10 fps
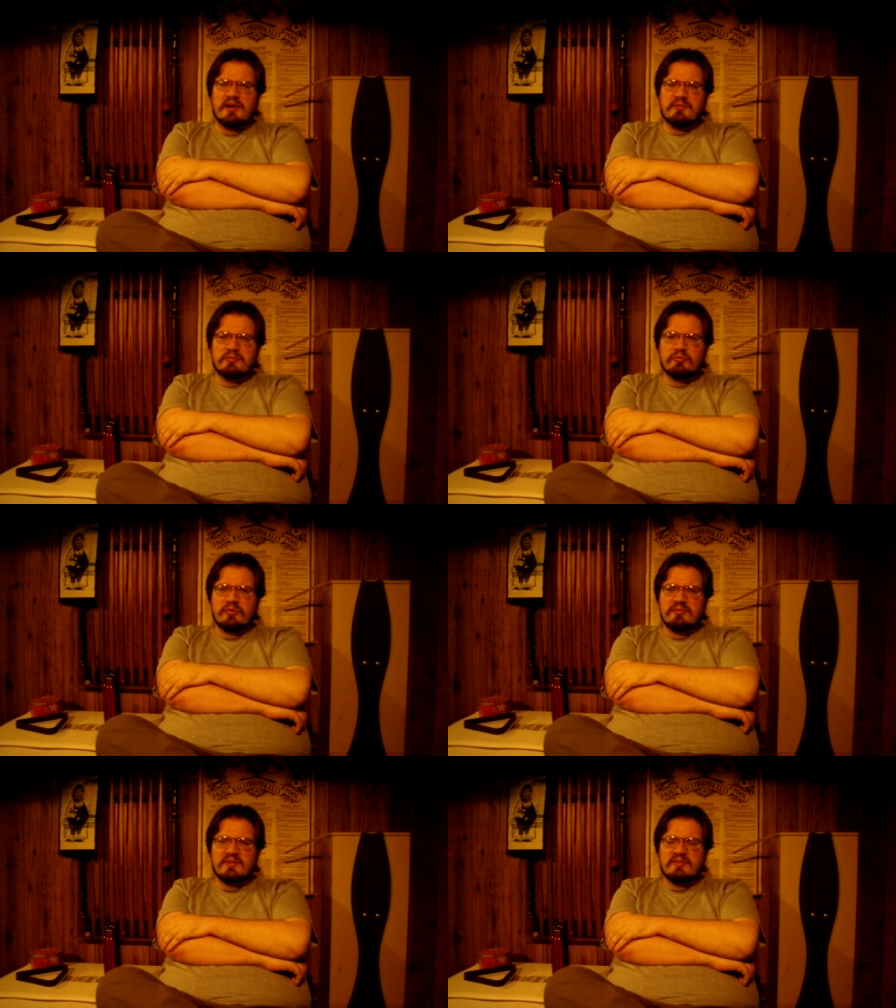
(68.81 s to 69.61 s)
I'm not talking
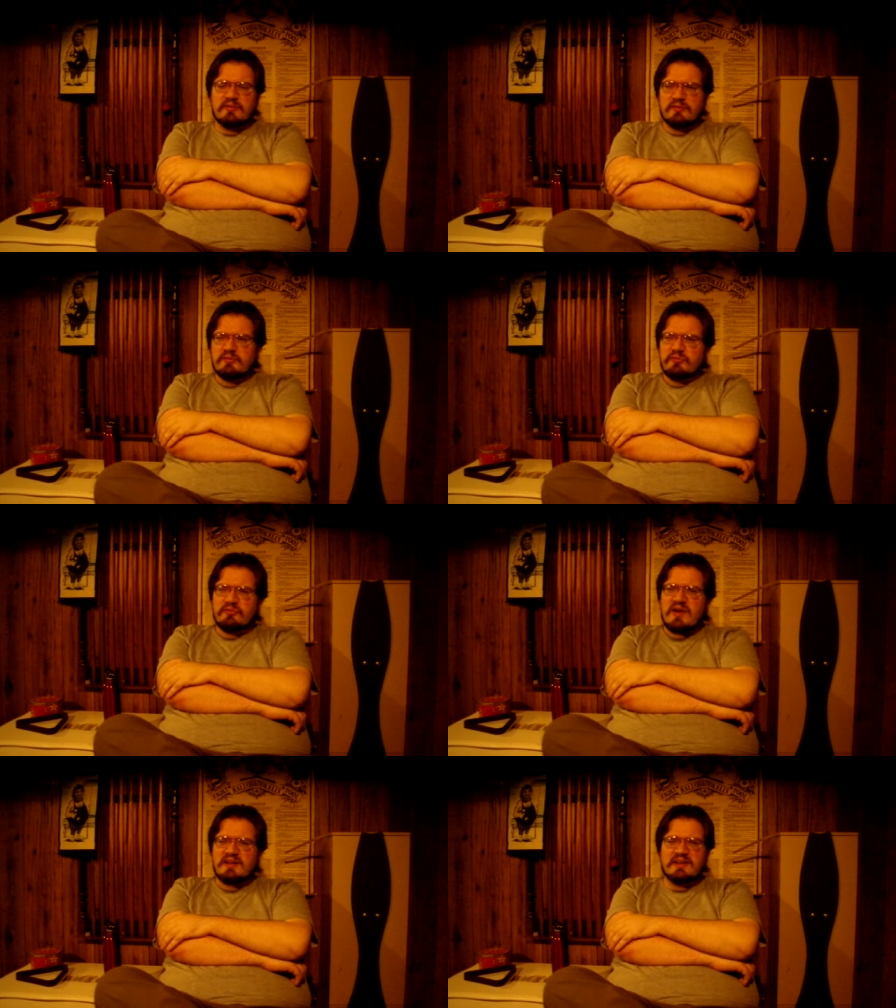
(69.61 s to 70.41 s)
about you know a
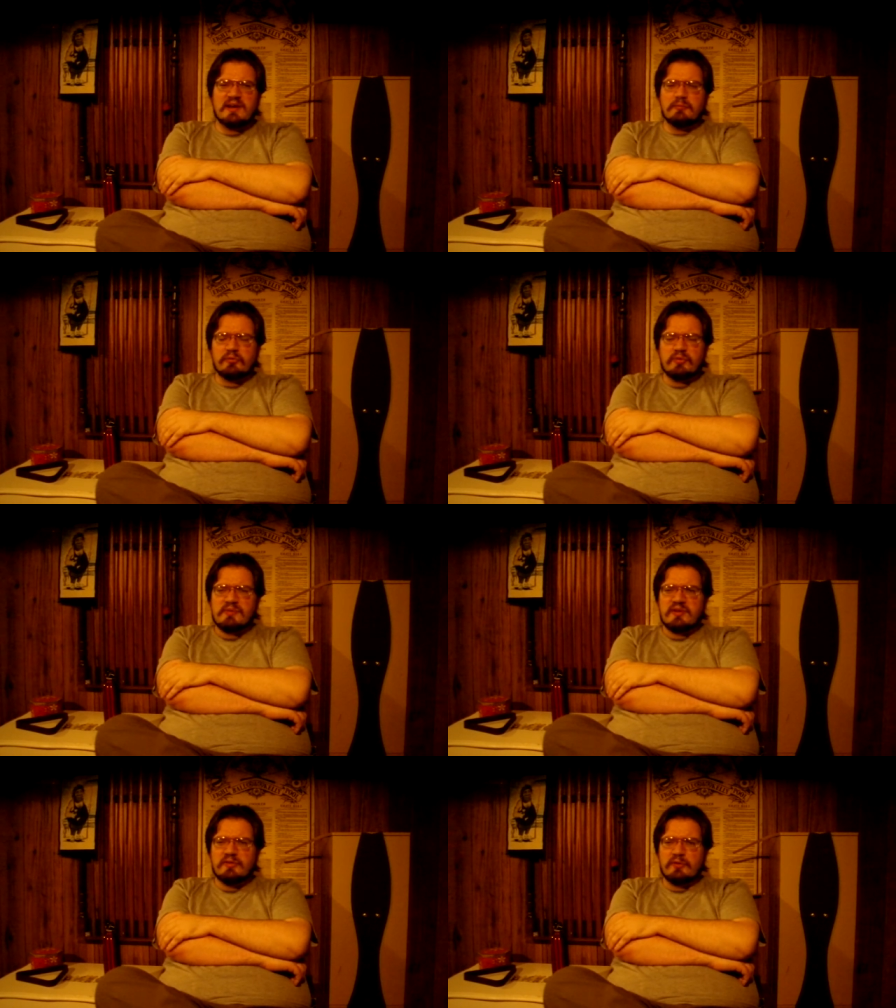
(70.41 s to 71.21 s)
fat cat. I'm talking
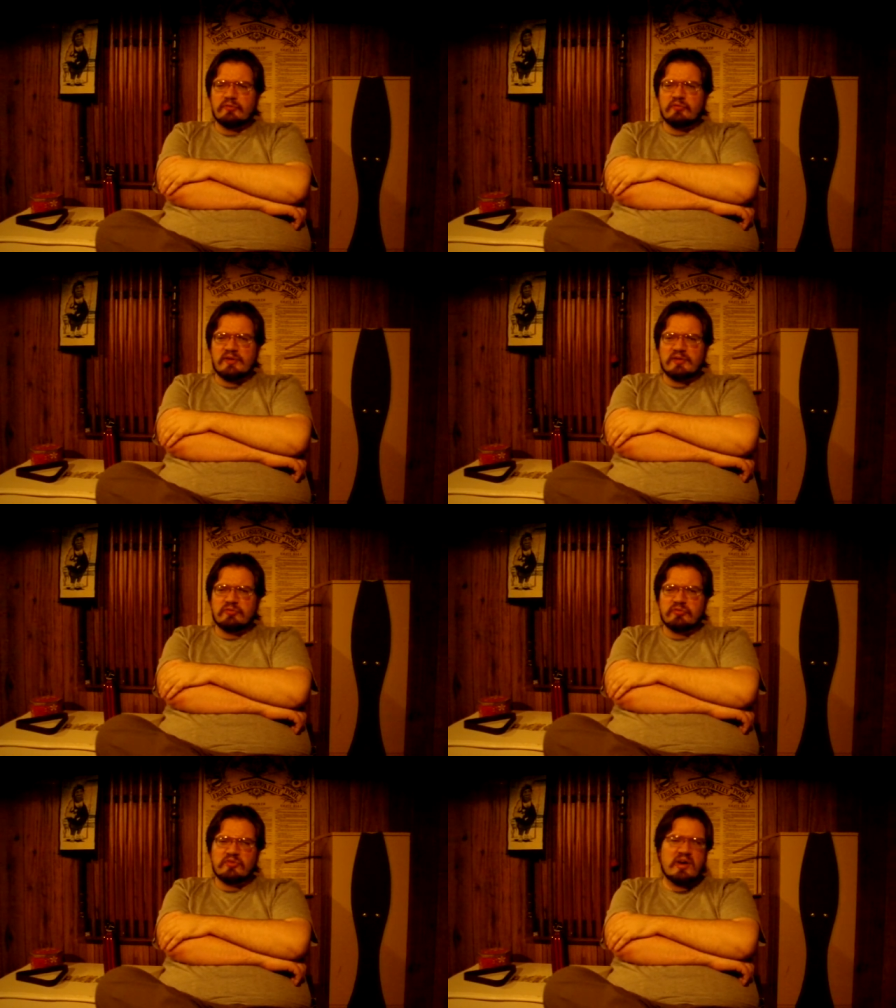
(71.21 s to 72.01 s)
about you know like
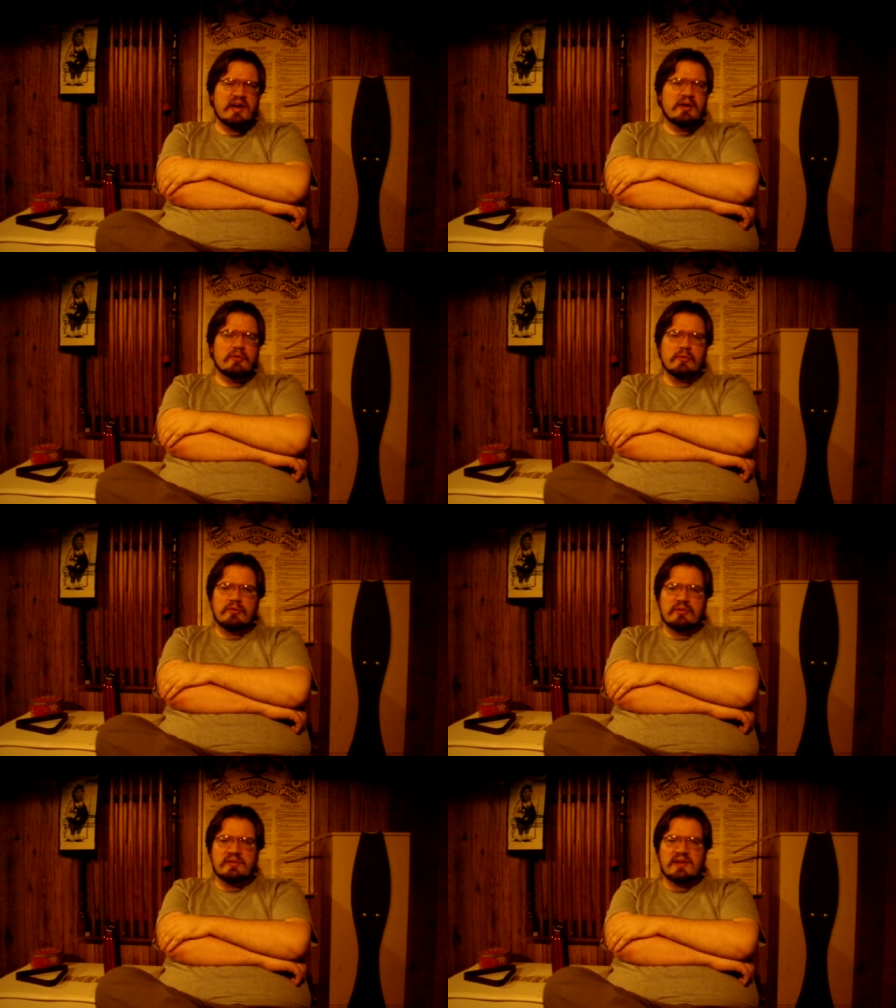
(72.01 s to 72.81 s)
a tiger or
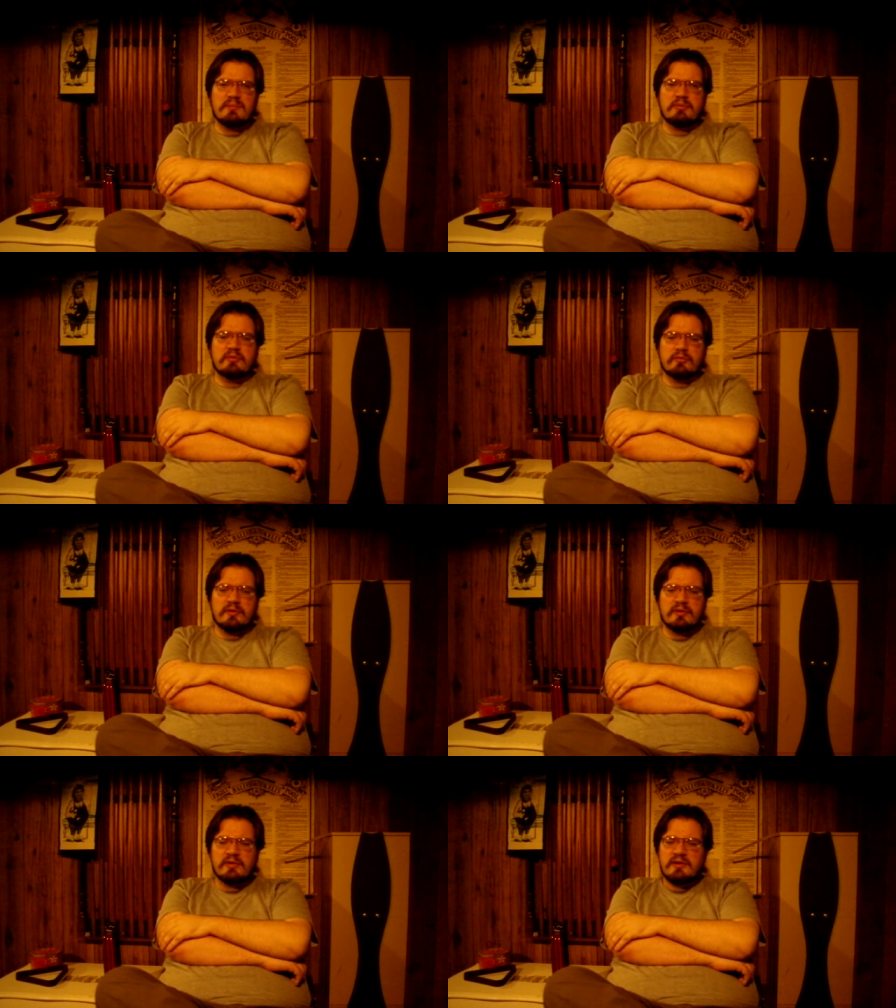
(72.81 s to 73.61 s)
a leopard or
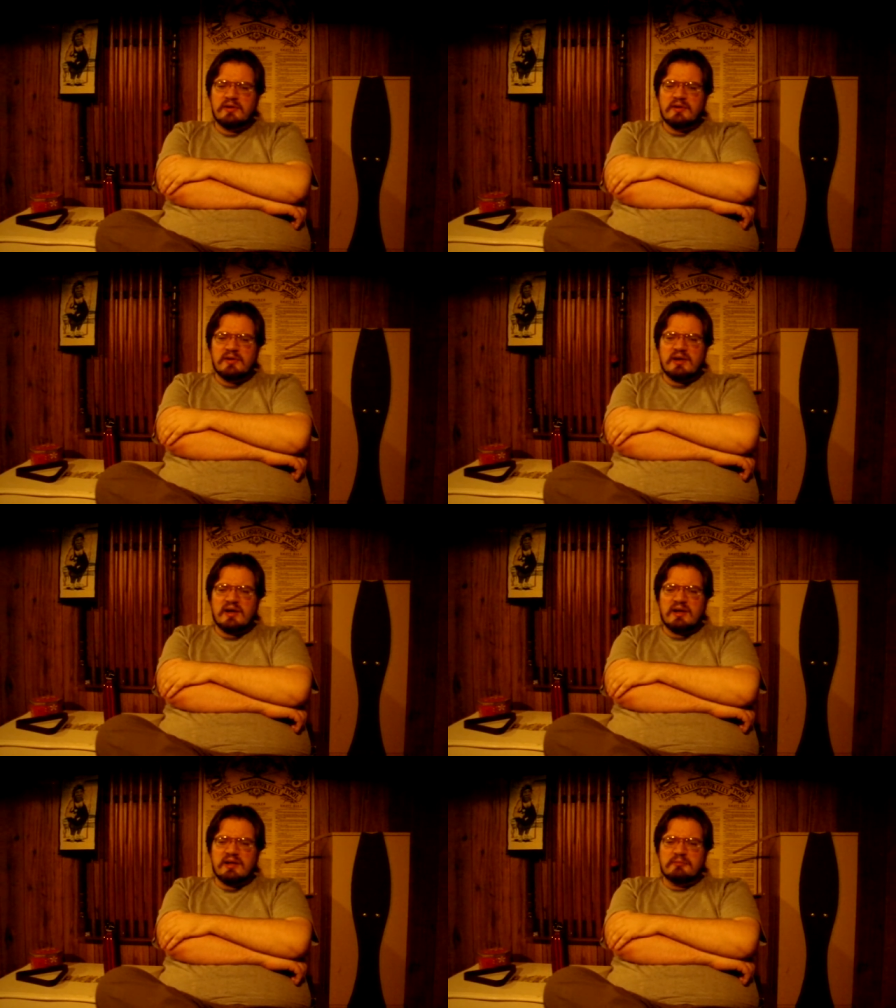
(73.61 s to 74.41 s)
a
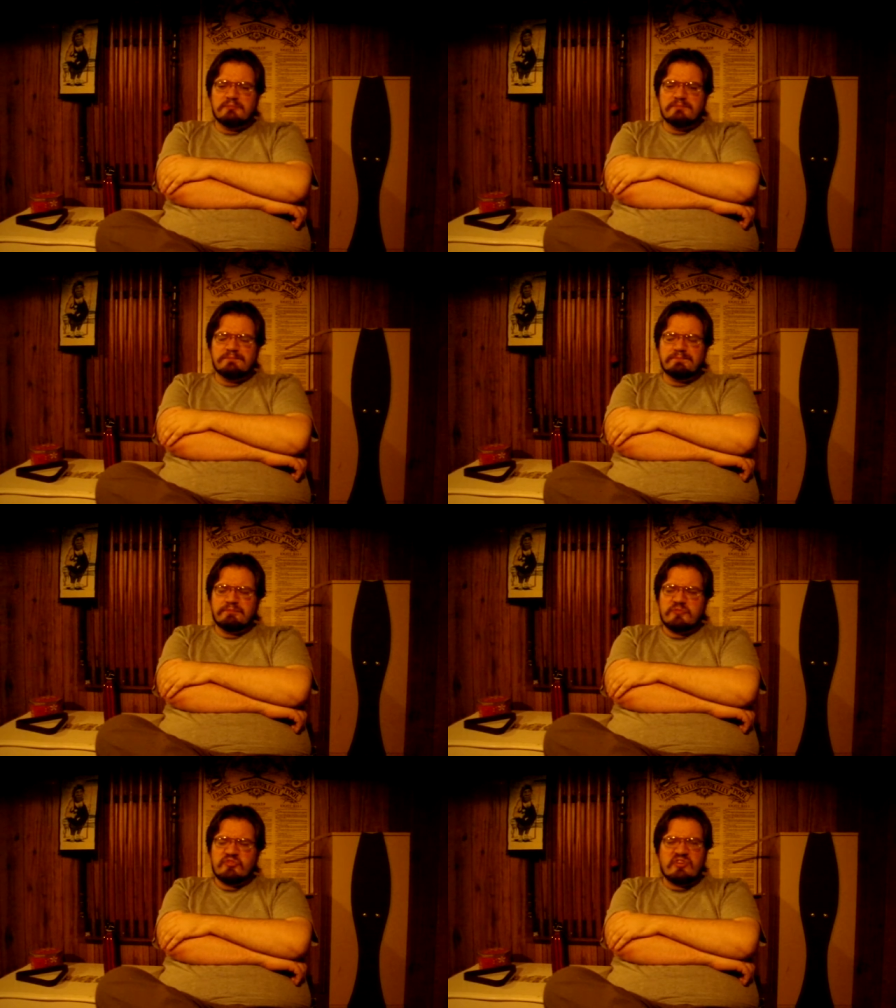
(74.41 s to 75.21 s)
uh,
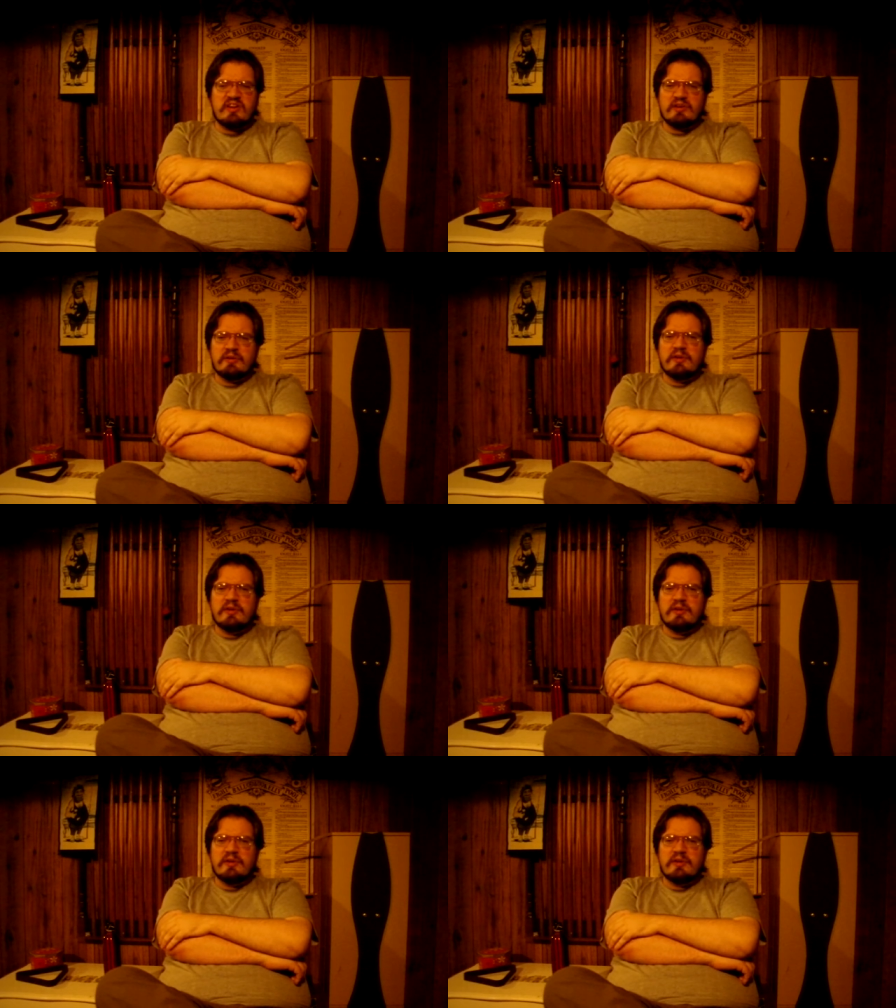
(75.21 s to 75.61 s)
cheetah.